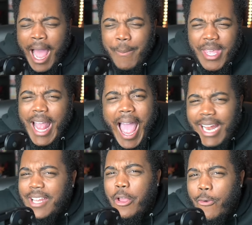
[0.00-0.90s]
I mean, I
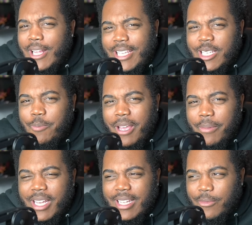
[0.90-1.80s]
didn't know what to expect
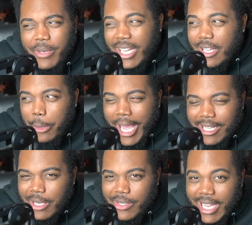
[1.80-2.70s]
because we didn't know
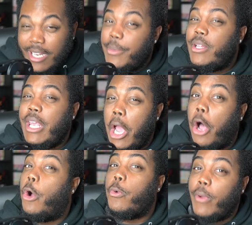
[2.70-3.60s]
Kato's standability
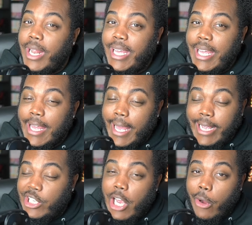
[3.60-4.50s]
already, and
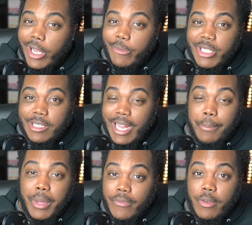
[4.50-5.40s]
she already wasn't that
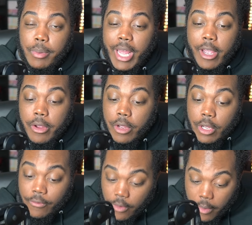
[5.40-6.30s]
big of a player
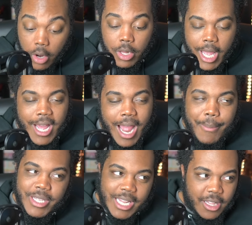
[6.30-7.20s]
from early on. I
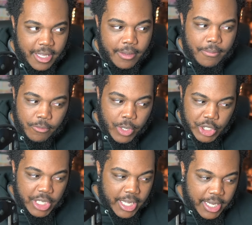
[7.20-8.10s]
mean, technically, what
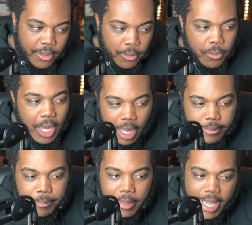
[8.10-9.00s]
she did
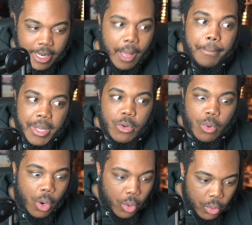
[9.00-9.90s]
helped played a big
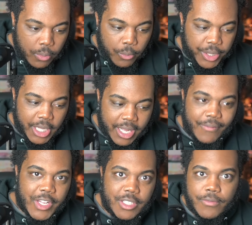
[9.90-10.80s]
role within the
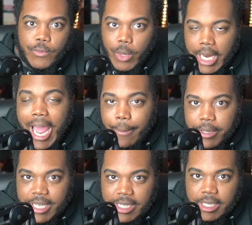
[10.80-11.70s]
events of what happened
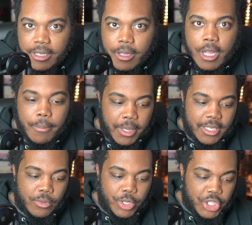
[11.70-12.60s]
technically because
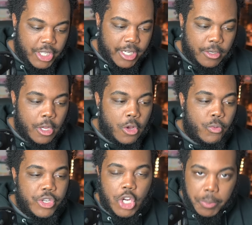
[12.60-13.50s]
of what she did
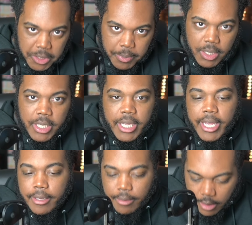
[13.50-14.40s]
with Jobin's bully
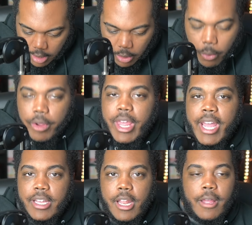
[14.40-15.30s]
and where that
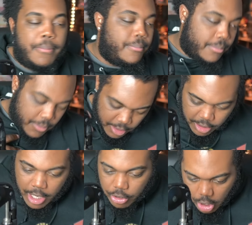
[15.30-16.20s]
ended up.
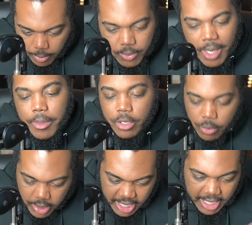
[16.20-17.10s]
You know, Jobin was able to do what he